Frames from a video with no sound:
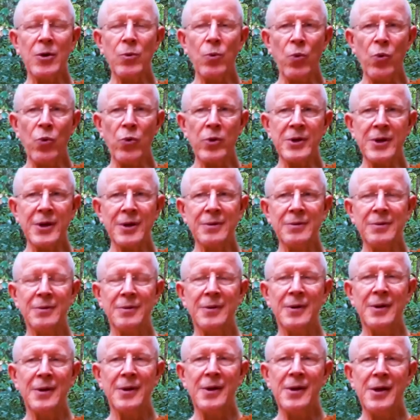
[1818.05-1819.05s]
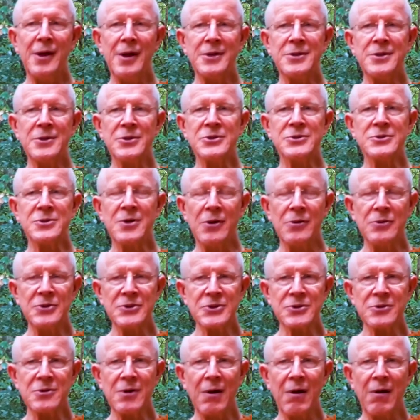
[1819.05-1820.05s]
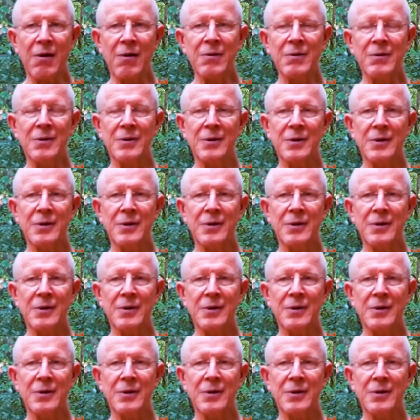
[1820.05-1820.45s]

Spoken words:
warning. It is so strong.